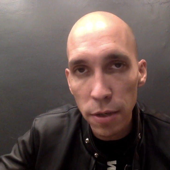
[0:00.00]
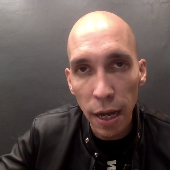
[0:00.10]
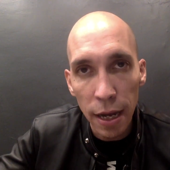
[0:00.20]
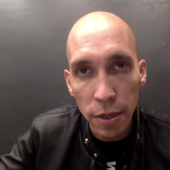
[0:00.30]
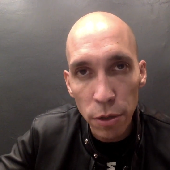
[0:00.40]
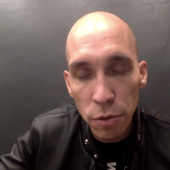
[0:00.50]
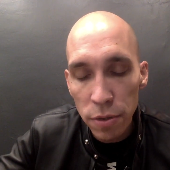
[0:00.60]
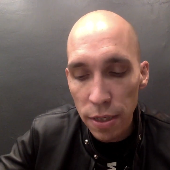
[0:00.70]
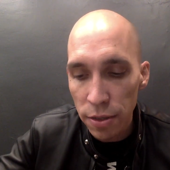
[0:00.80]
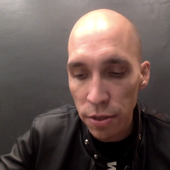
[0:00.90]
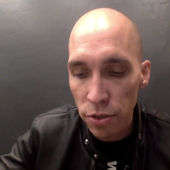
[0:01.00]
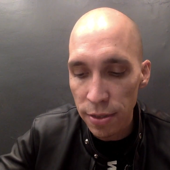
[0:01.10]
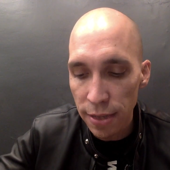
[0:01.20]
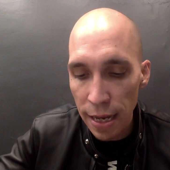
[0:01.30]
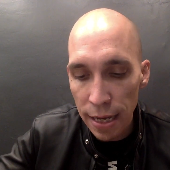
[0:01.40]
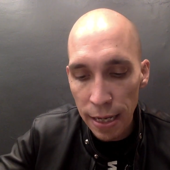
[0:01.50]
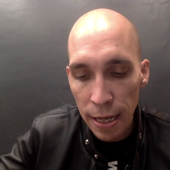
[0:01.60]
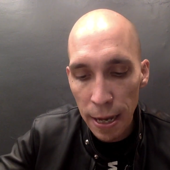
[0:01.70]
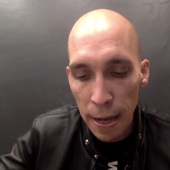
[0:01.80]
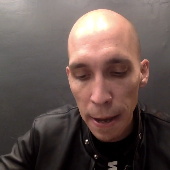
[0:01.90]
I use it to just say,